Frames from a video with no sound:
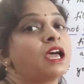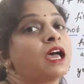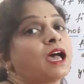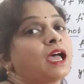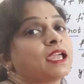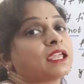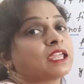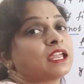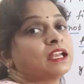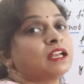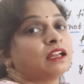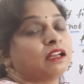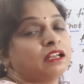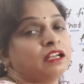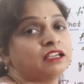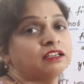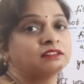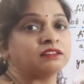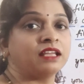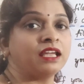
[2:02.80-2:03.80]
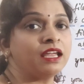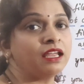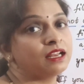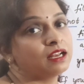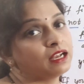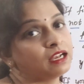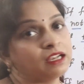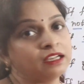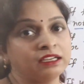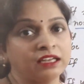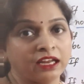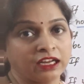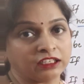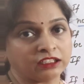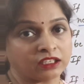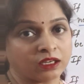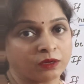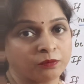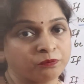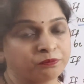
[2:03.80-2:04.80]
I can read the
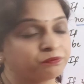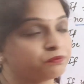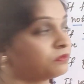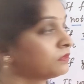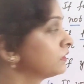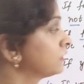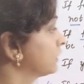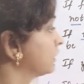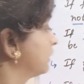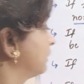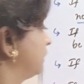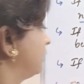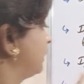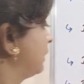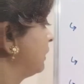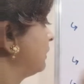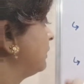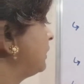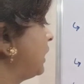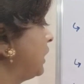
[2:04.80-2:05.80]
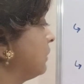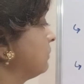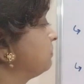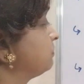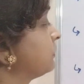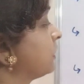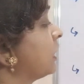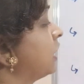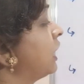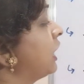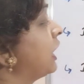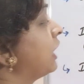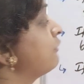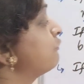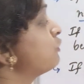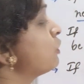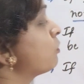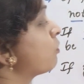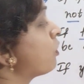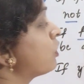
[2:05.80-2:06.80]
data. Then,
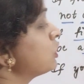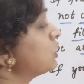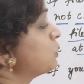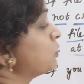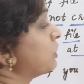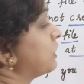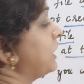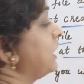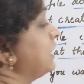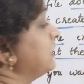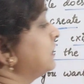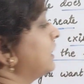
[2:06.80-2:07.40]
if you want to read the